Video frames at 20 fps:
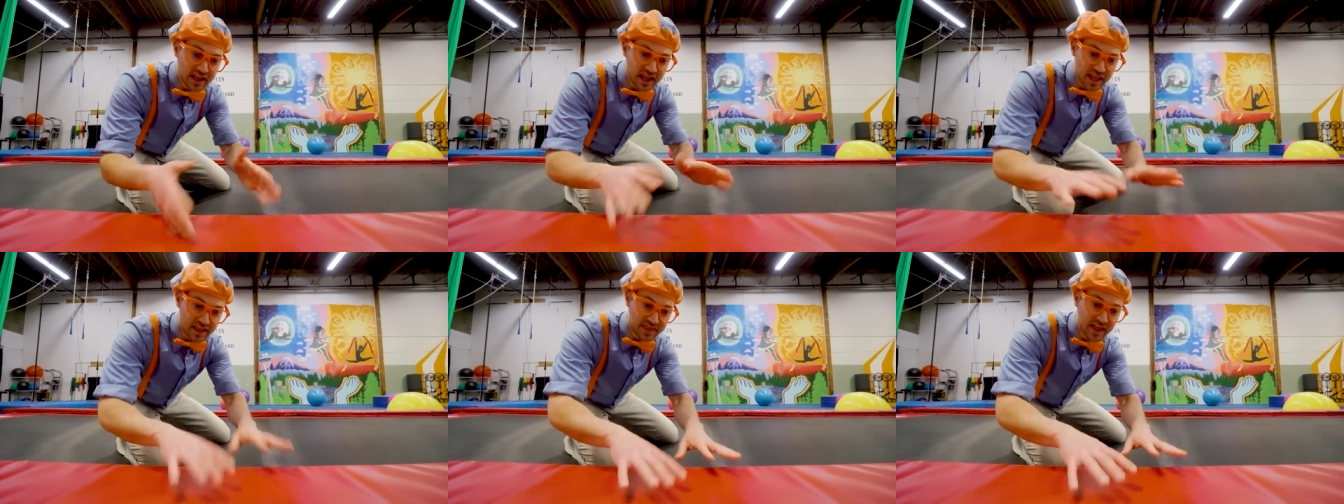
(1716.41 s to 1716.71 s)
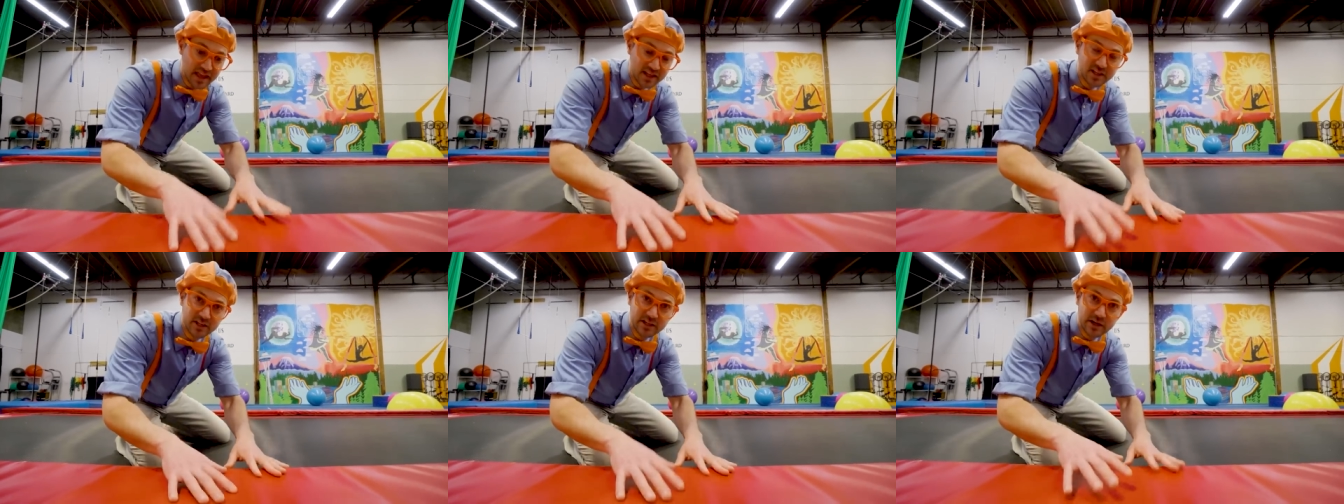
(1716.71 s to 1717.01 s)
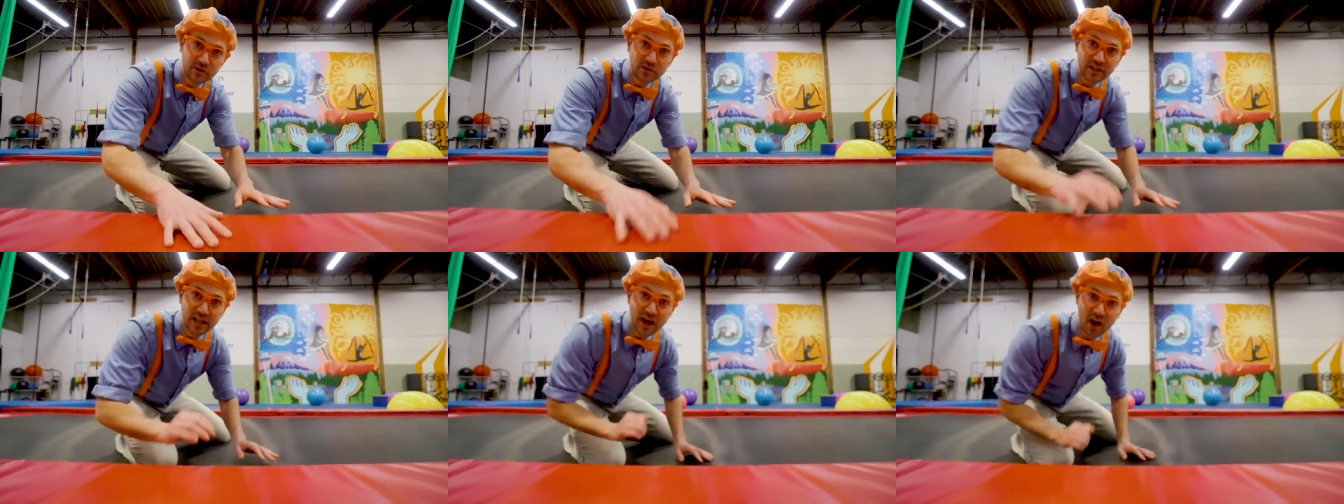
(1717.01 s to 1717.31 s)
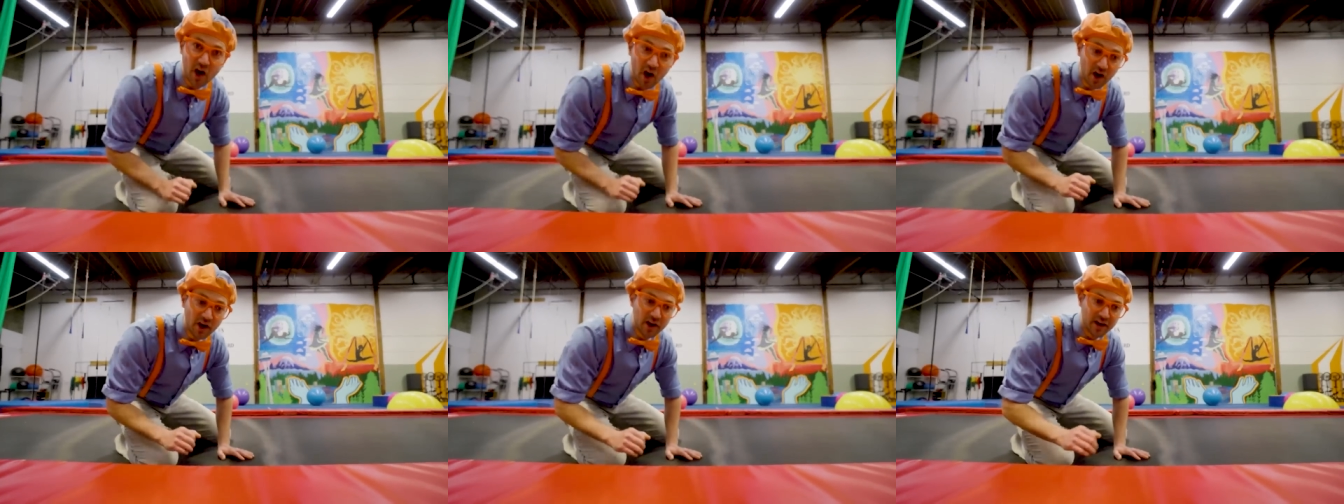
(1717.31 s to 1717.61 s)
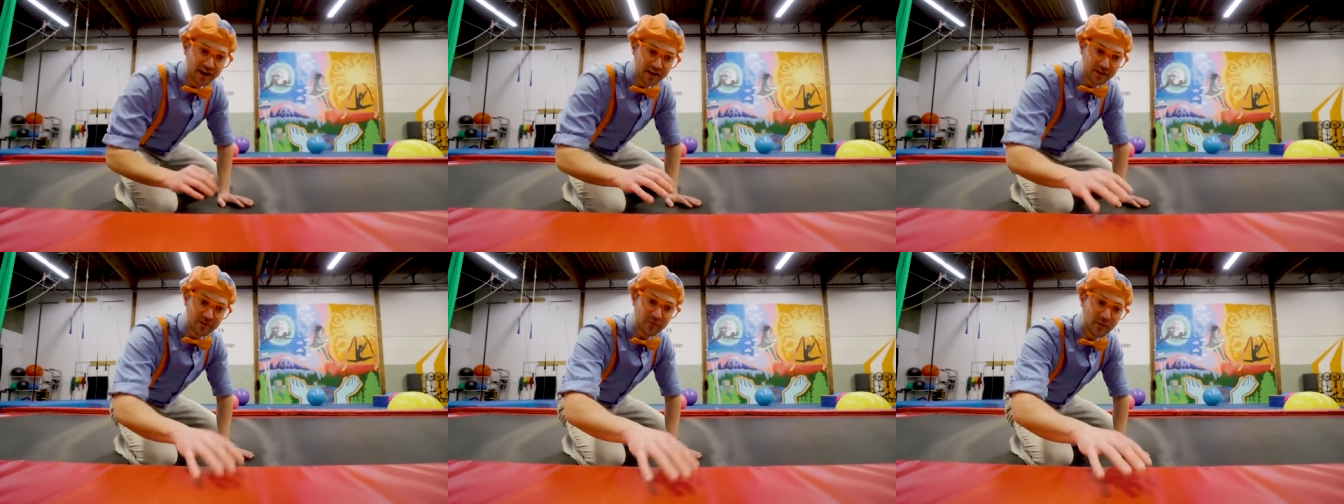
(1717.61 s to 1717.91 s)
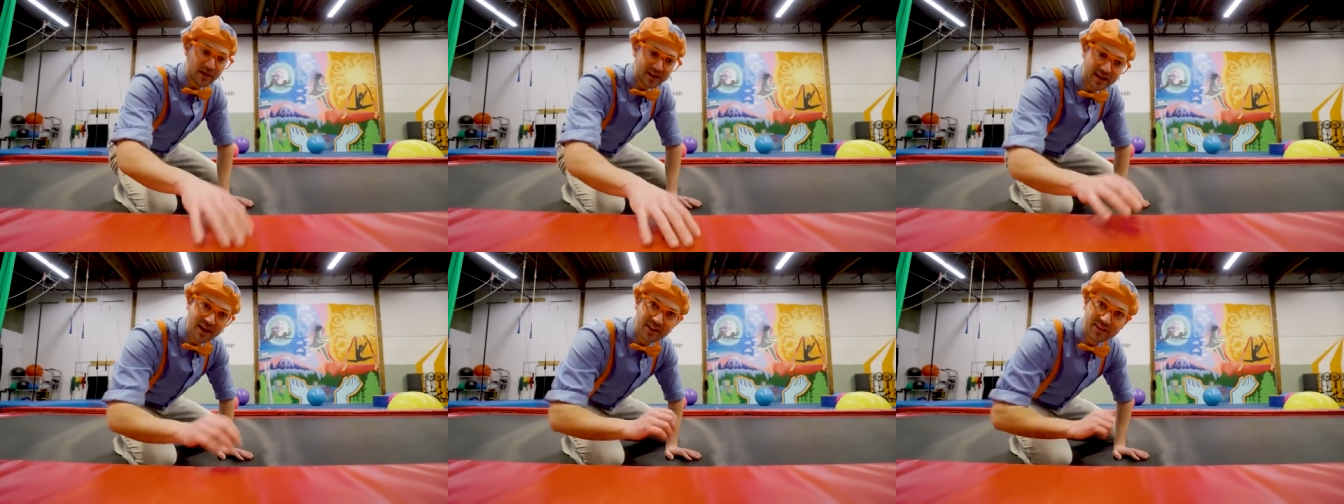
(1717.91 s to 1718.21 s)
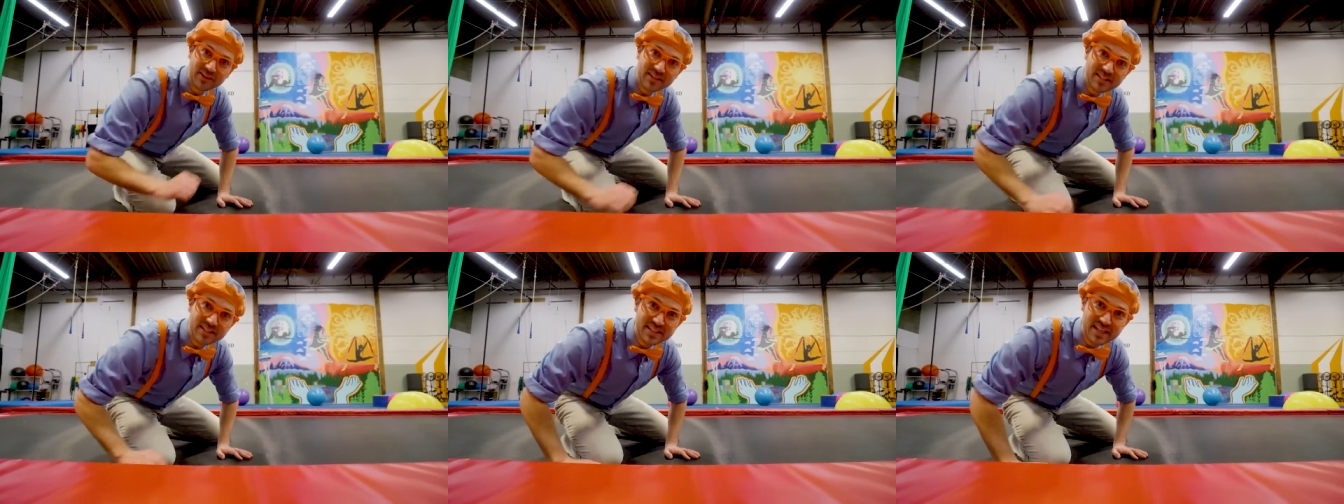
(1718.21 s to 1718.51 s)
and then you don't get hurt. What
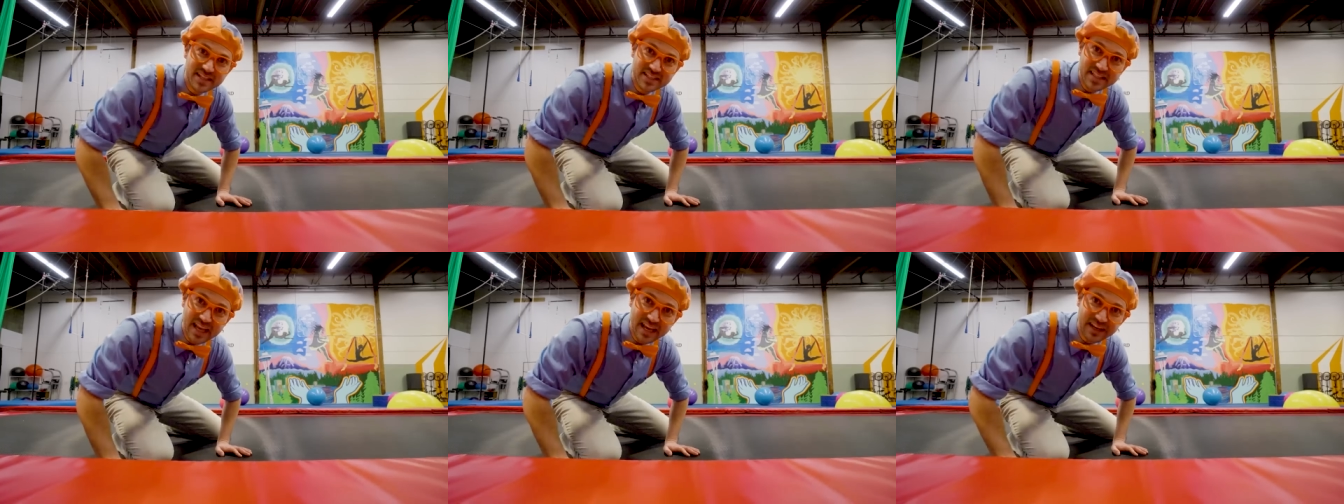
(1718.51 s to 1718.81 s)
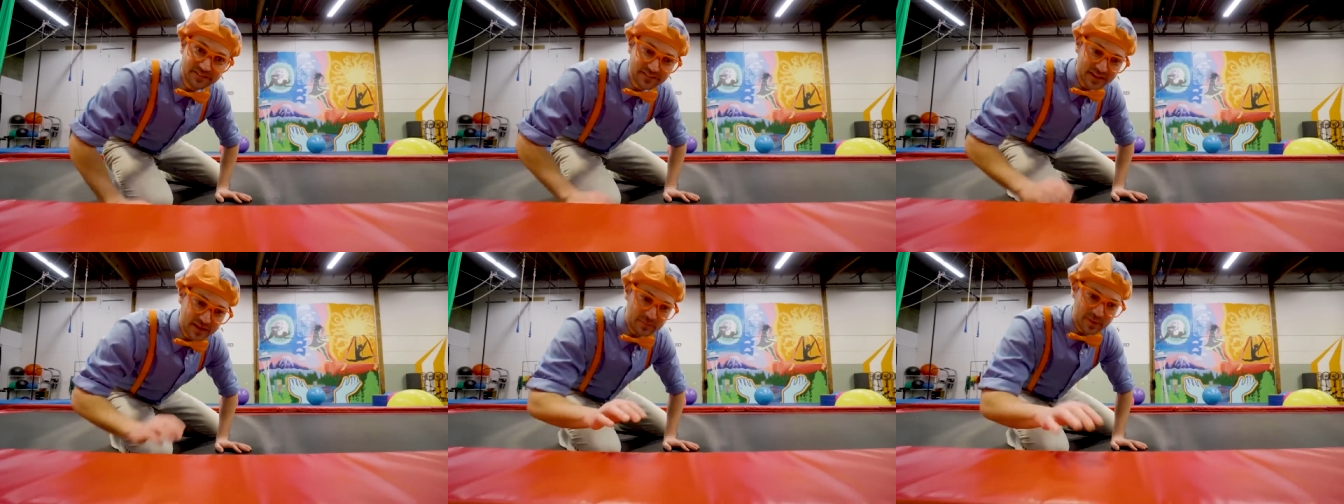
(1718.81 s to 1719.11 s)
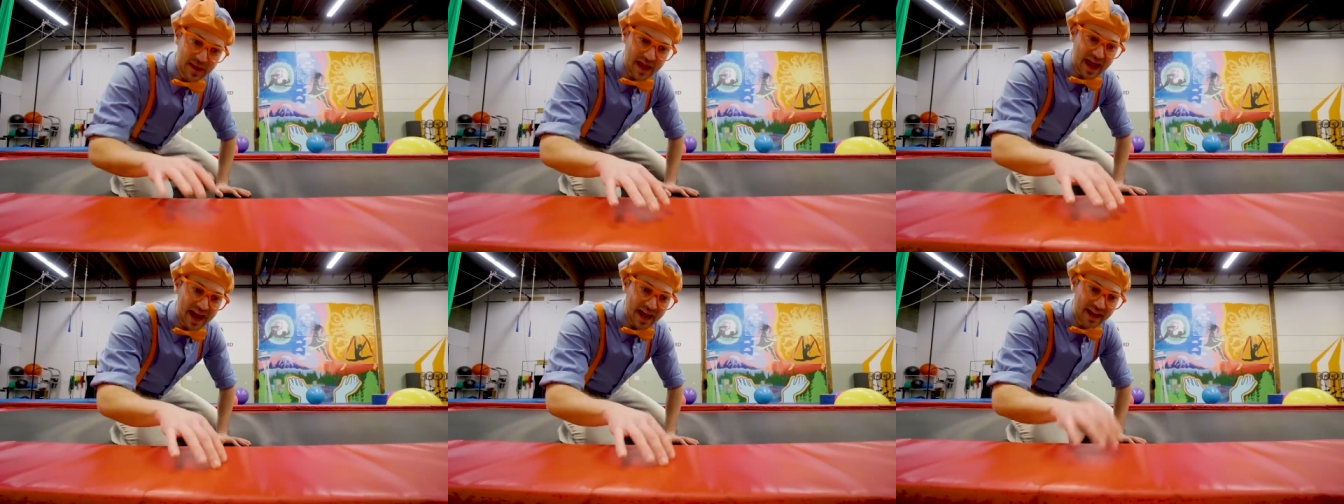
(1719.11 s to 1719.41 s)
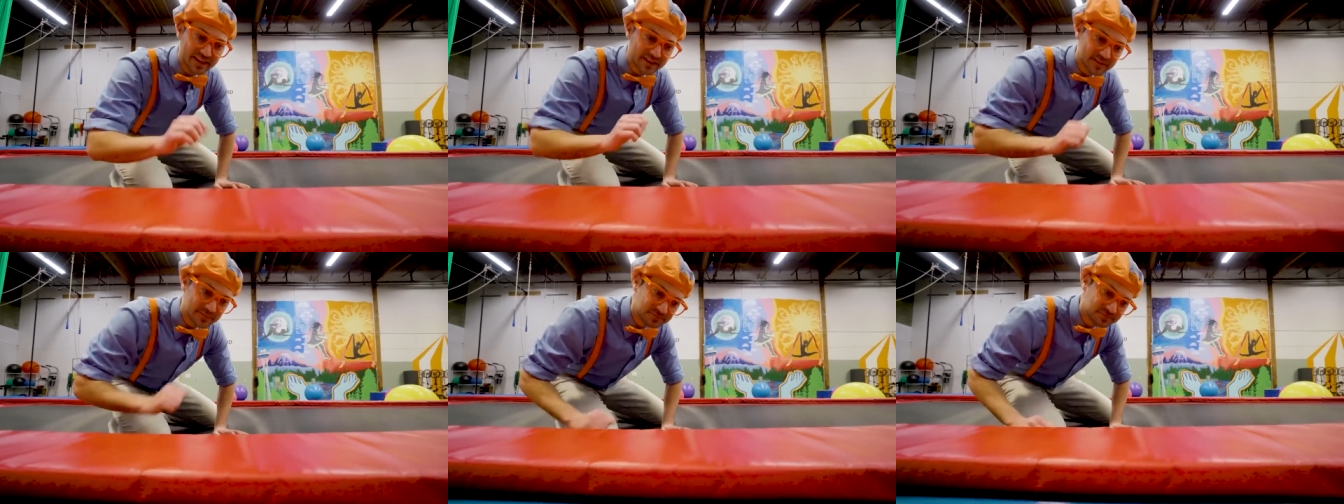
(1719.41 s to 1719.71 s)
color is the safety pad?